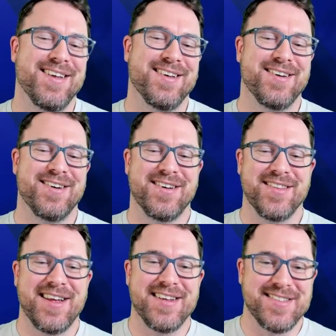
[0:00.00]
Oh,
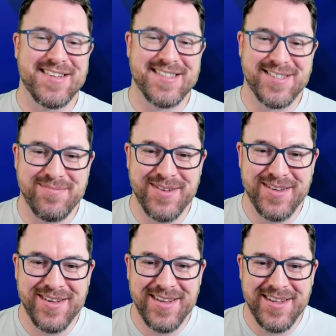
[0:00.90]
that is awesome.
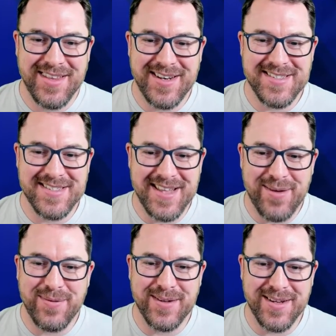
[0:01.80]
That is
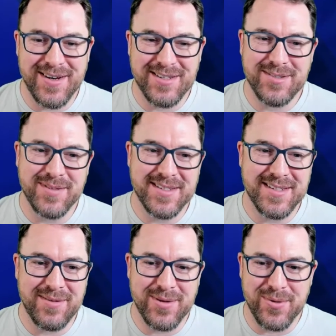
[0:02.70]
definitely awesome. It's
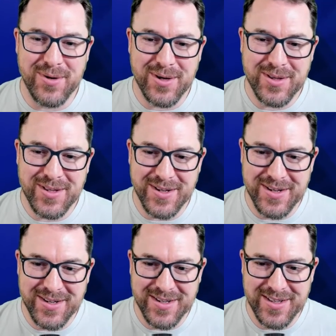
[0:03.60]
definitely worth
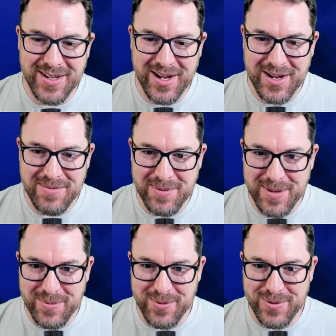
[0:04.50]
the hype that
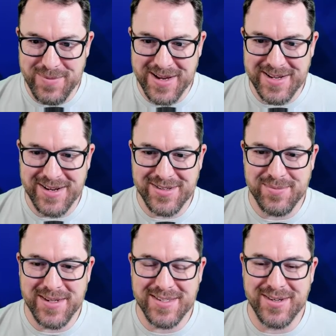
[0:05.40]
people were making it out to
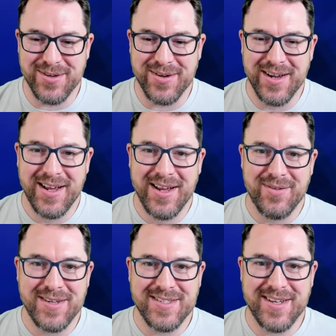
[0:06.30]
be. So
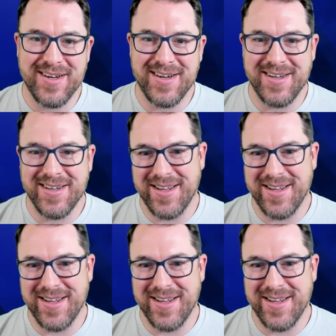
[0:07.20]
we saw